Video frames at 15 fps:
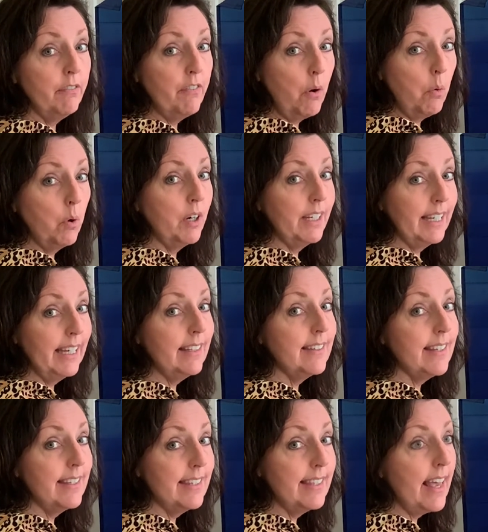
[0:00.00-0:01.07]
4 to get
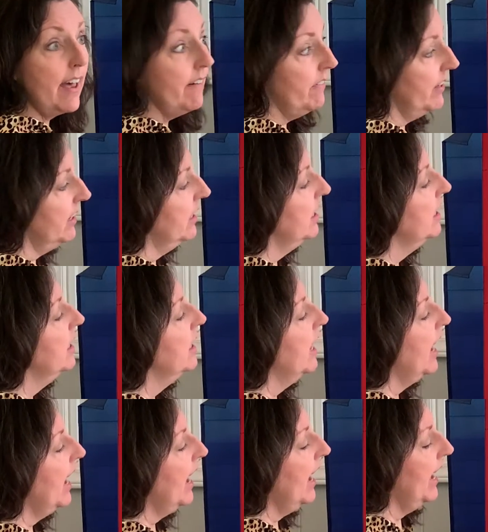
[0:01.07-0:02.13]
to 7?
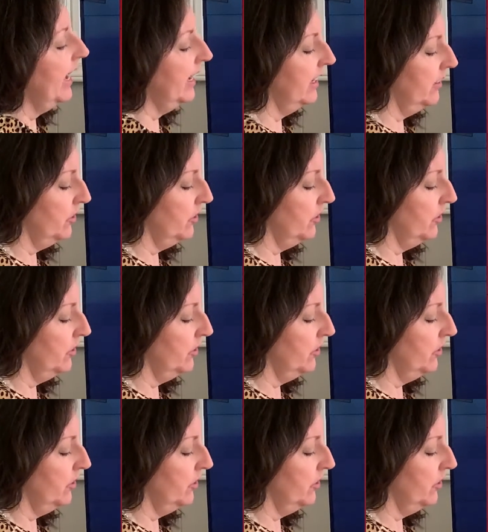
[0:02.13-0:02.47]
I added